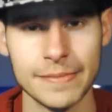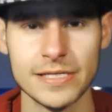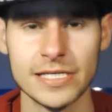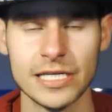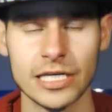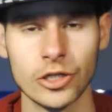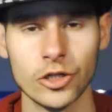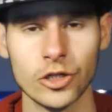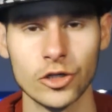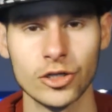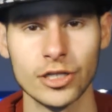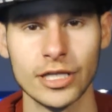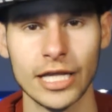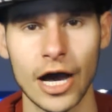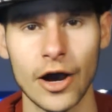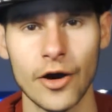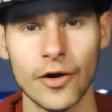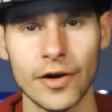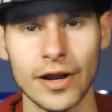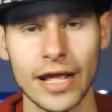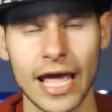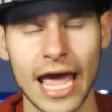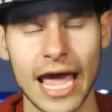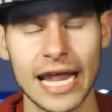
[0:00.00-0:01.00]
is Killer
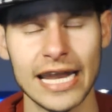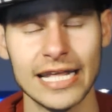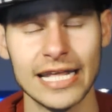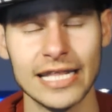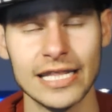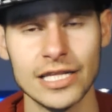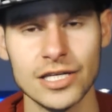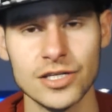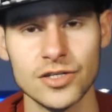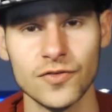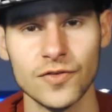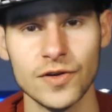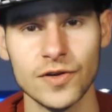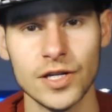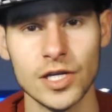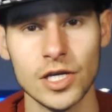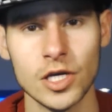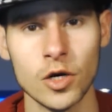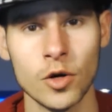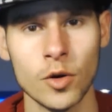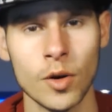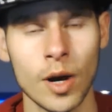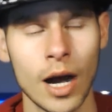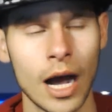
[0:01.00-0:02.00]
Cloud, and in this
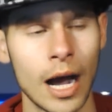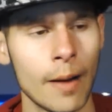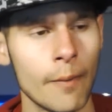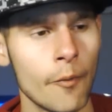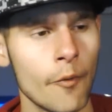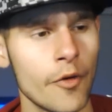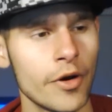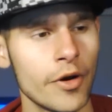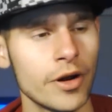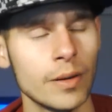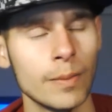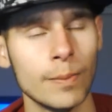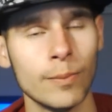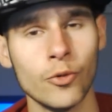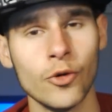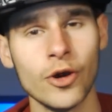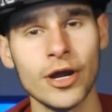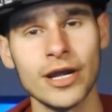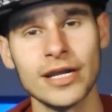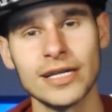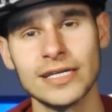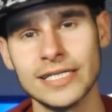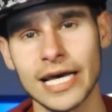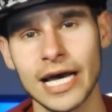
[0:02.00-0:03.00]
video I'm going to
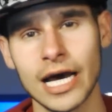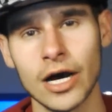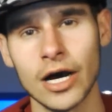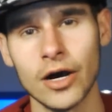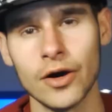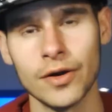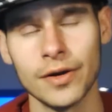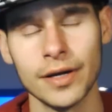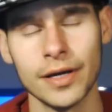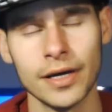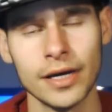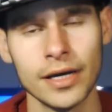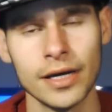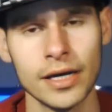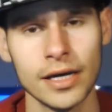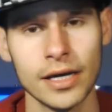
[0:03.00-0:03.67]
break down